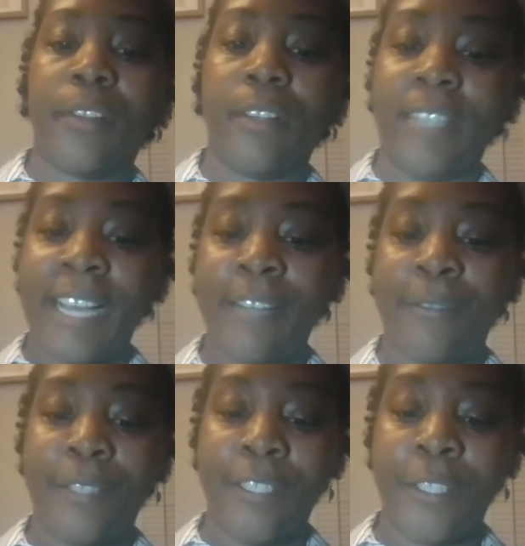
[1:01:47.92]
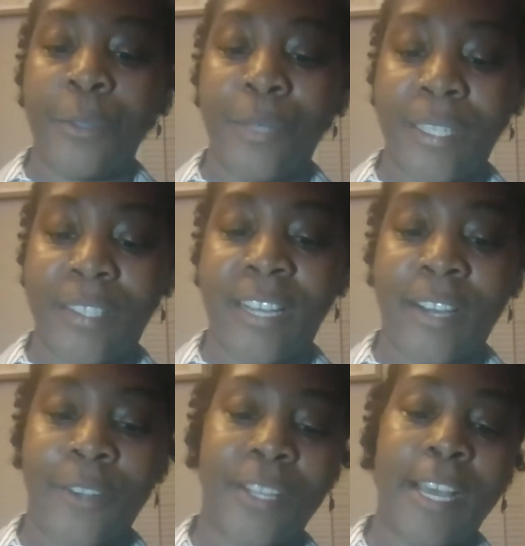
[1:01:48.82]
life in the US
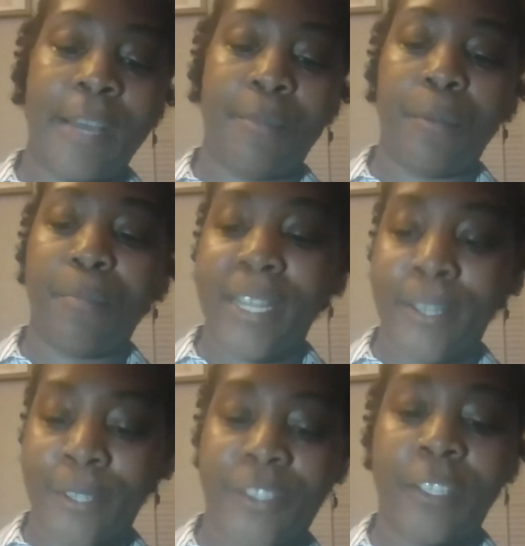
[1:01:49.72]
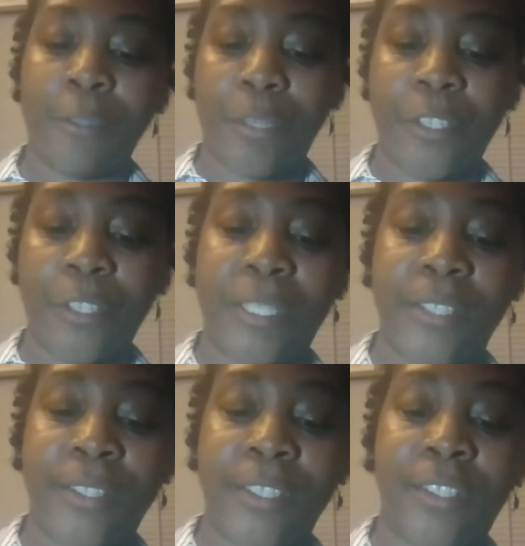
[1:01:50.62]
South had prepared Southern
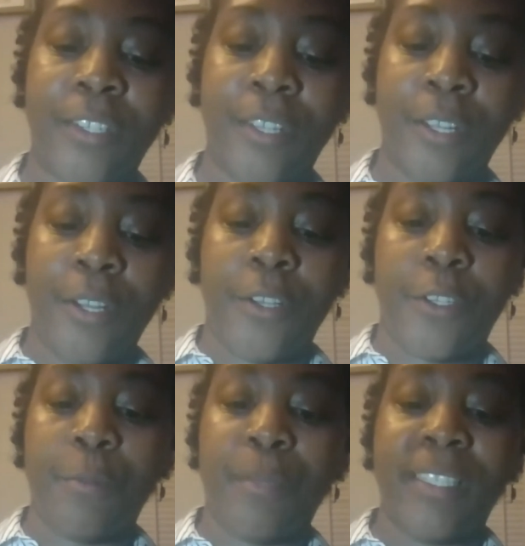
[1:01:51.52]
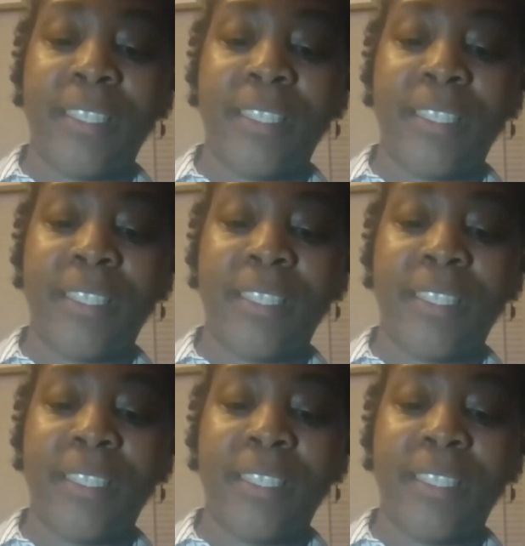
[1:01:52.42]
Presbyterians to be